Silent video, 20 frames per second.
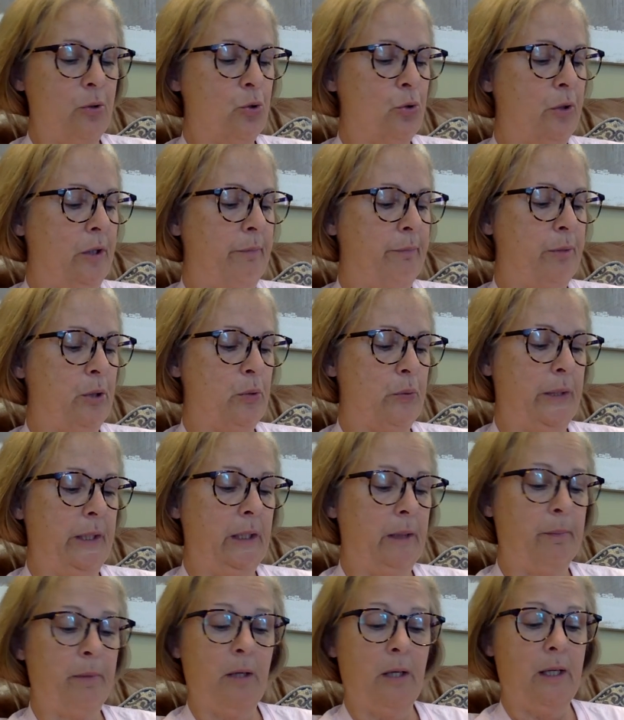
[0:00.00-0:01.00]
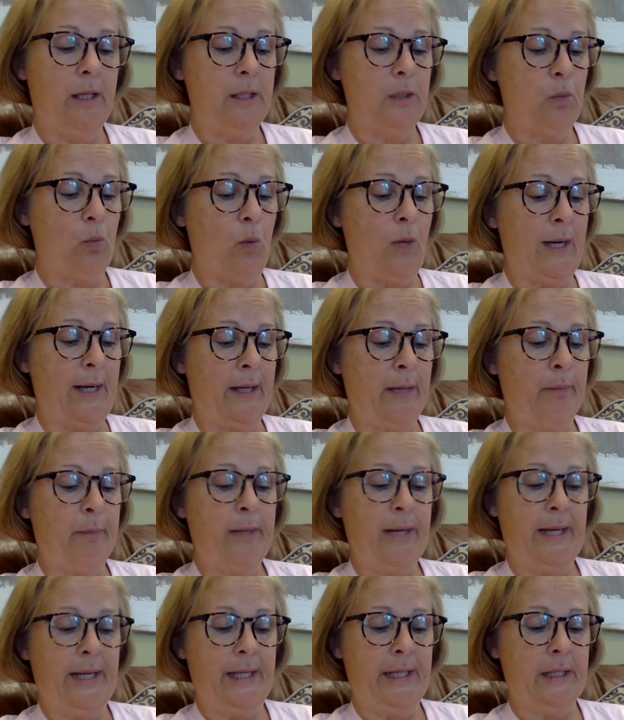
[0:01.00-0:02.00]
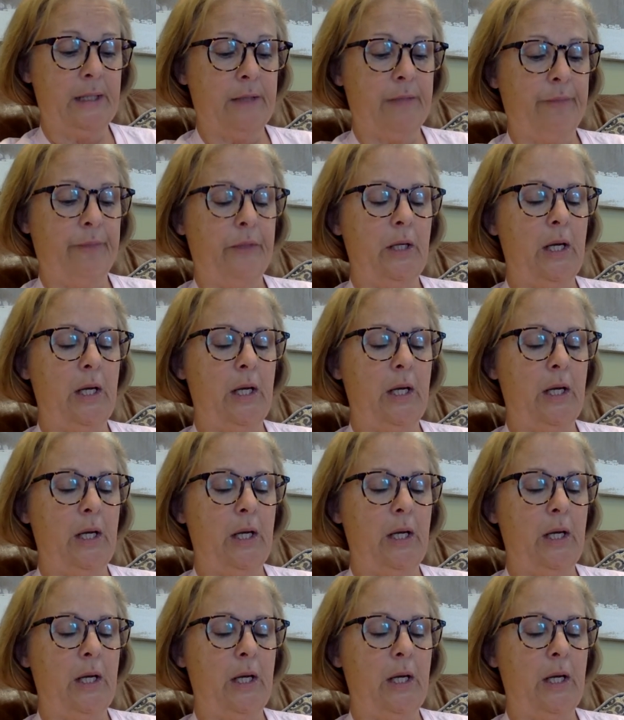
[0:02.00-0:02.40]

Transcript: trip between the pond's wide banks.